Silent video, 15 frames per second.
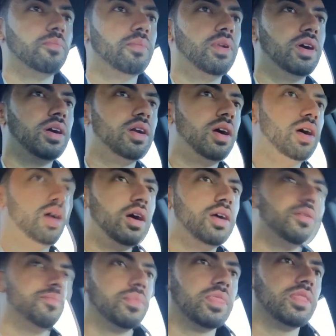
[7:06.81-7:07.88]
But
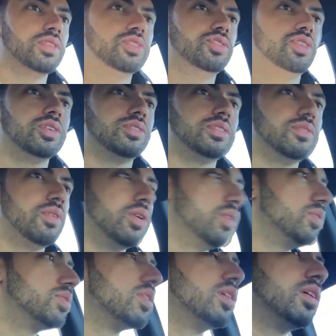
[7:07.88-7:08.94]
Jersey
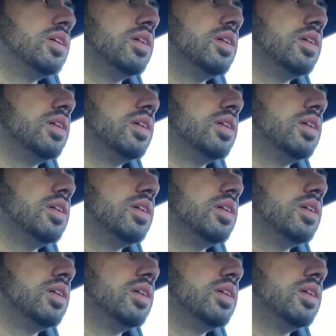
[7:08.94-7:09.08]
roads.